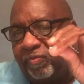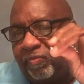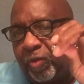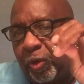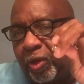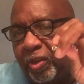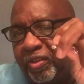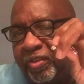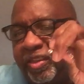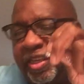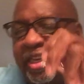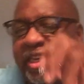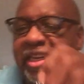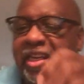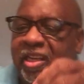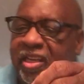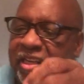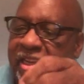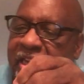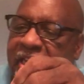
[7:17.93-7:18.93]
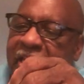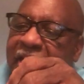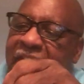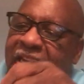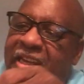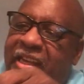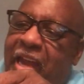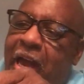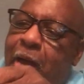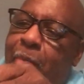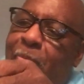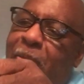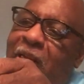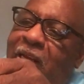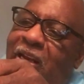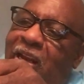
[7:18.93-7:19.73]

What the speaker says: first end. Got my